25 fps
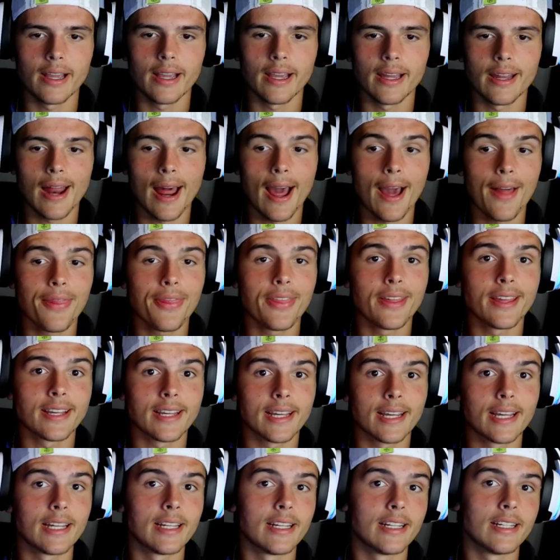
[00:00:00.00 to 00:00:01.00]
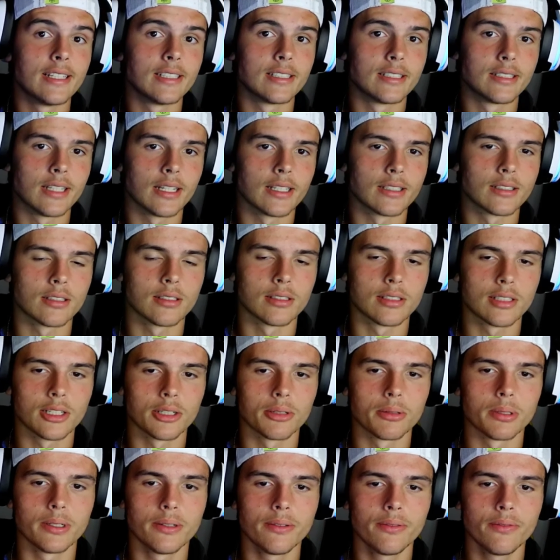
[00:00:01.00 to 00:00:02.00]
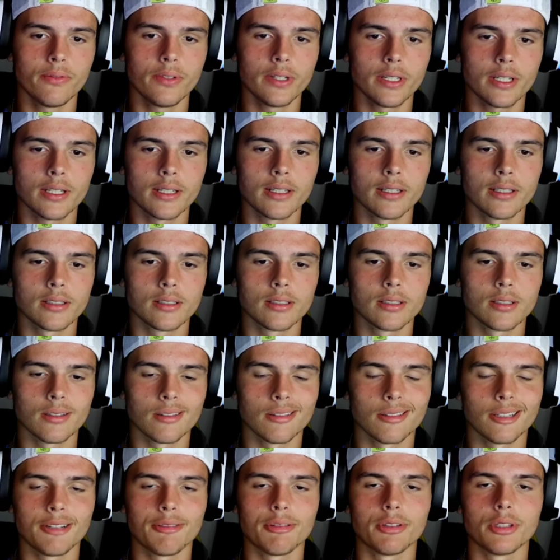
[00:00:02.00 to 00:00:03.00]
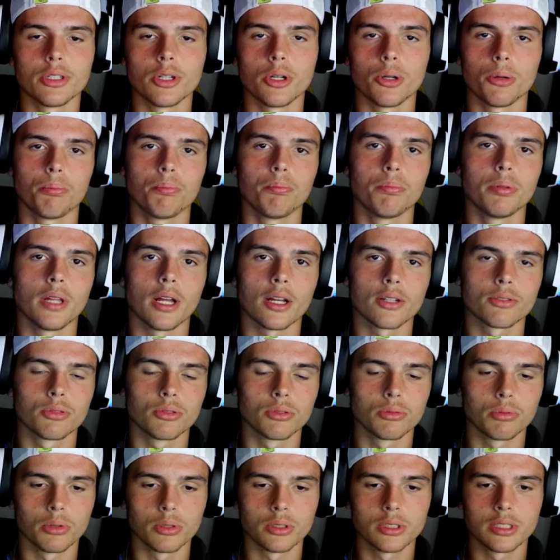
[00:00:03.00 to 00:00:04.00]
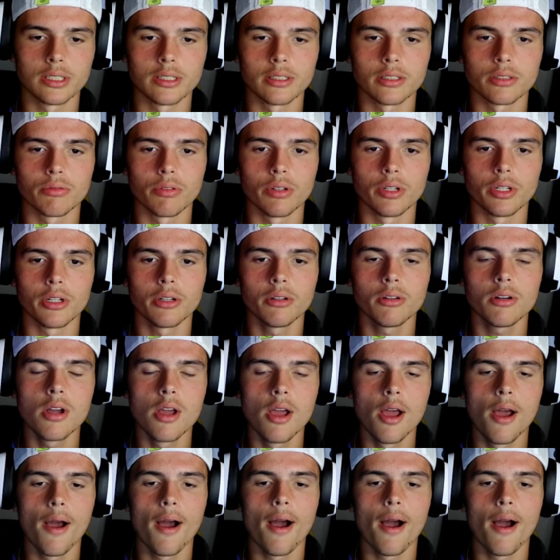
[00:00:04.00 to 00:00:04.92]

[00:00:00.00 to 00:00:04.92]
and i think it is necessary because even though blasters won't see this video